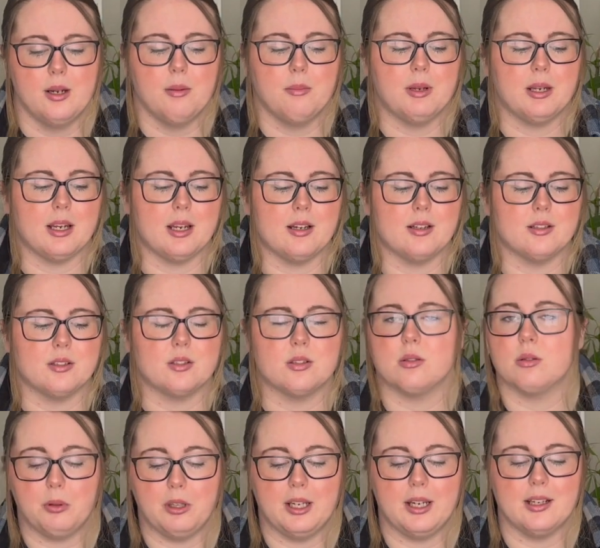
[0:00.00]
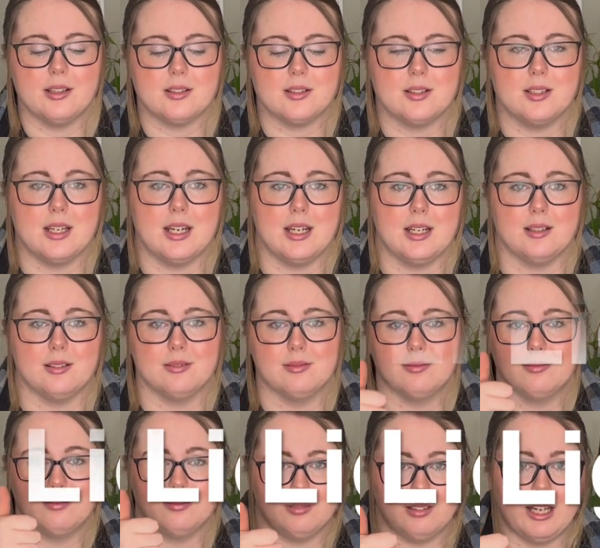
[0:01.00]
because plants need
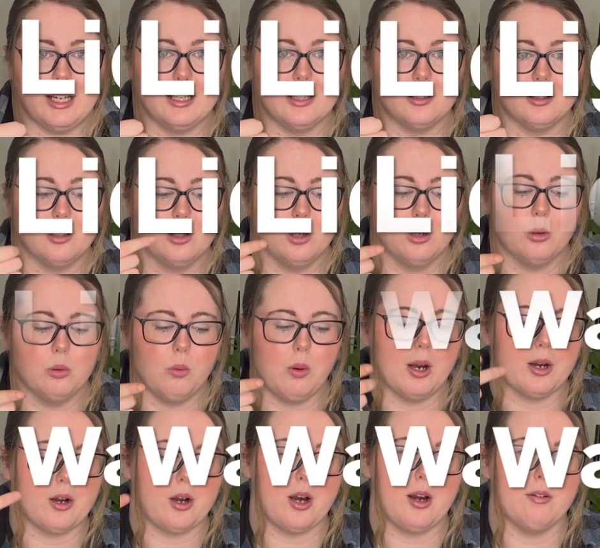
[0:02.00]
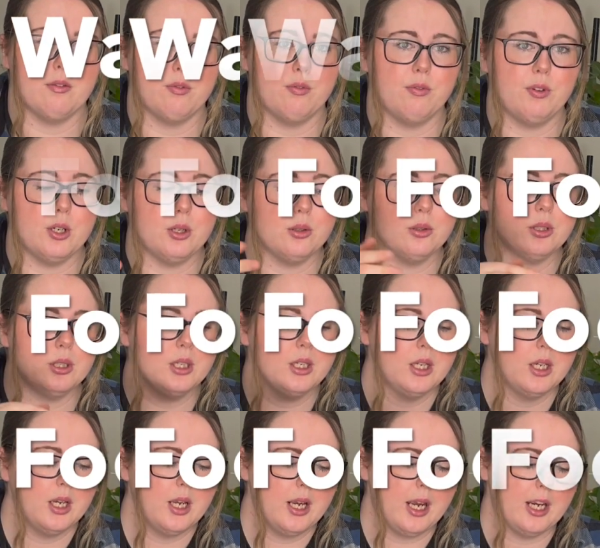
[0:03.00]
light, water, and food,
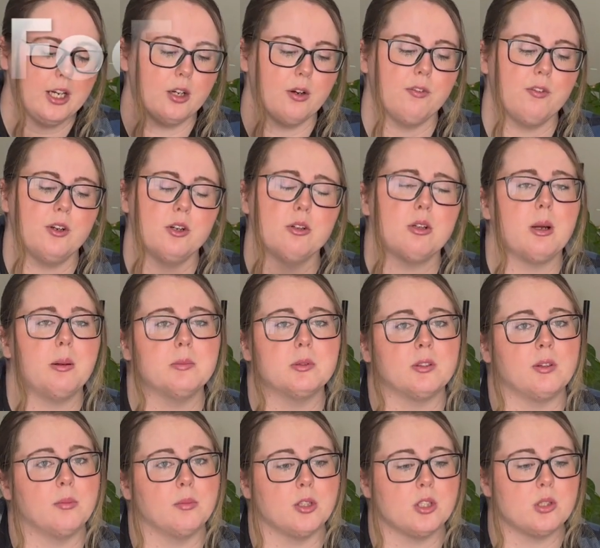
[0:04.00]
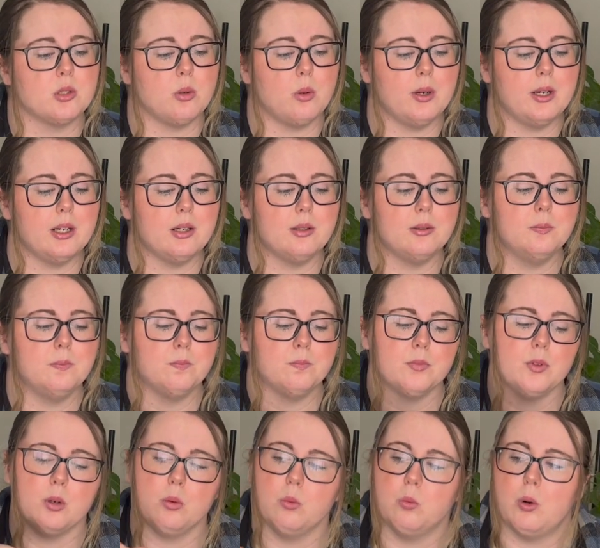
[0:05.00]
and your food comes from the soil.
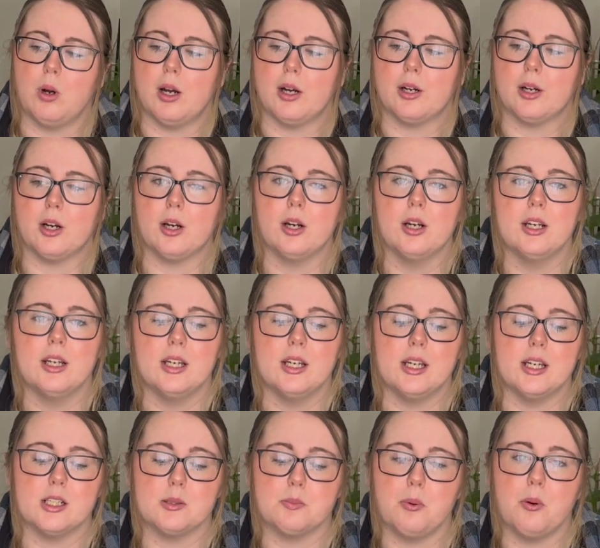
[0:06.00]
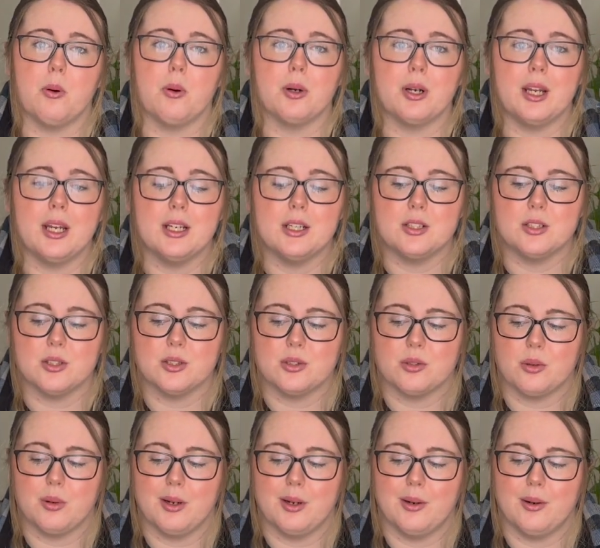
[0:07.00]
Water is poured into the
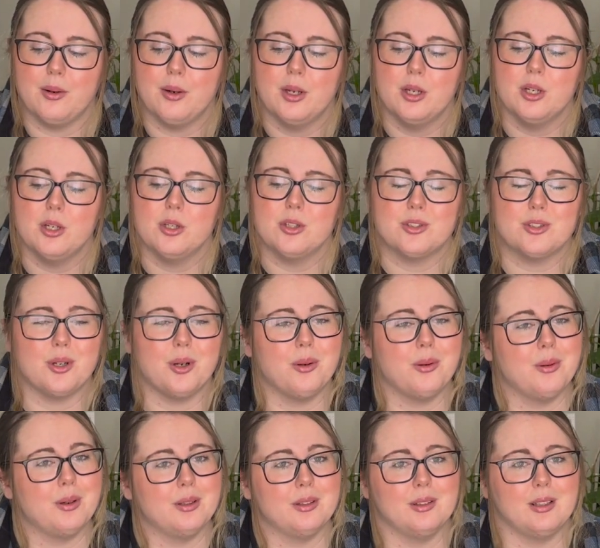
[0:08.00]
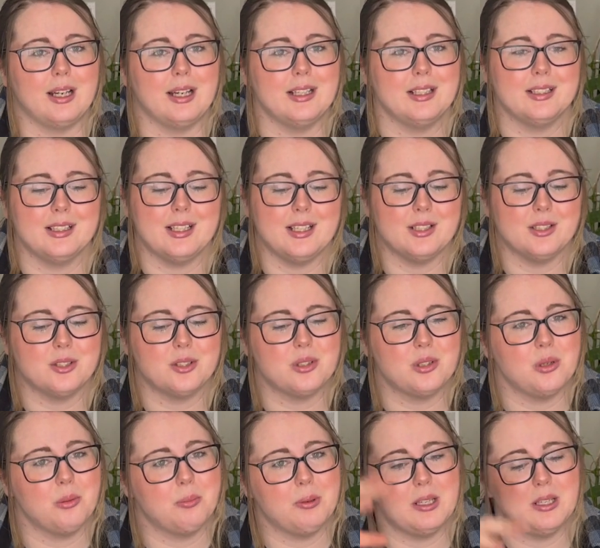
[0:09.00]
soil, so light needs
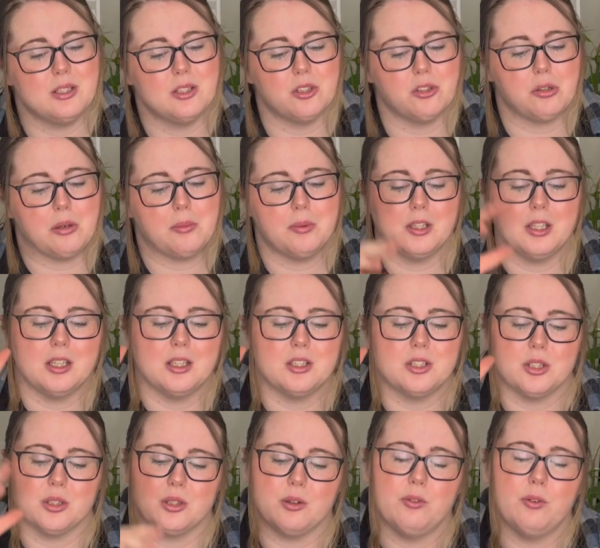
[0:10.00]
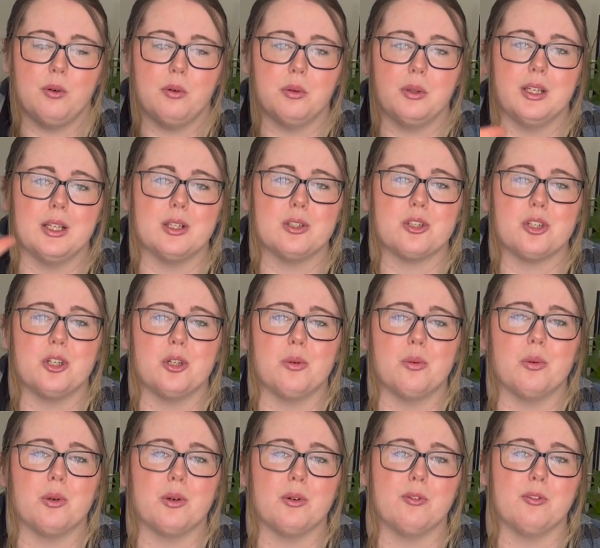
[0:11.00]
to be distributed to the foliage in
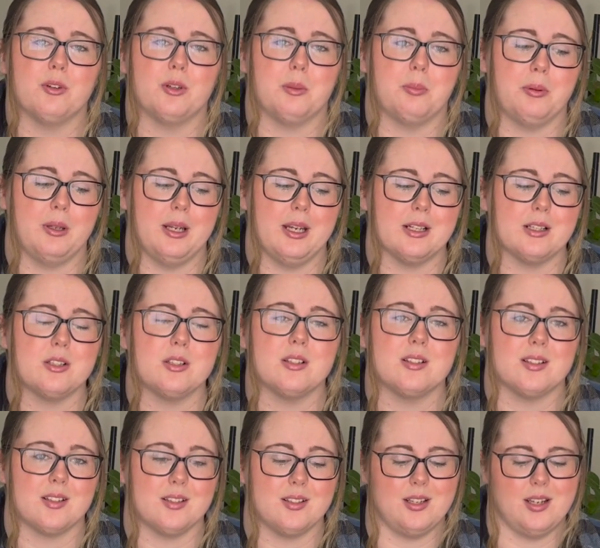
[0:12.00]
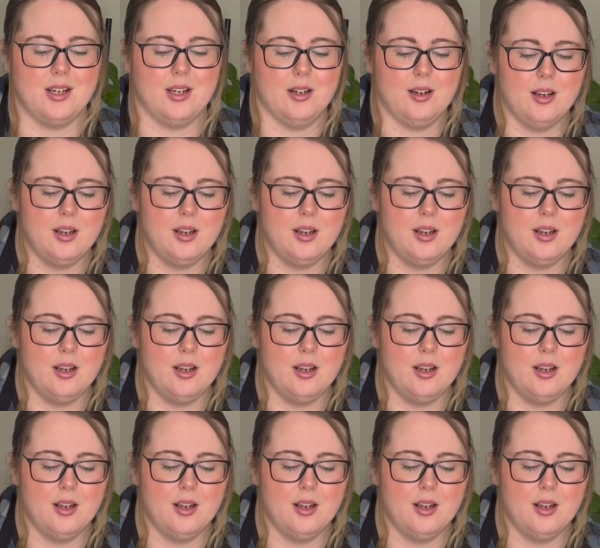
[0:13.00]
order for the plant to succeed.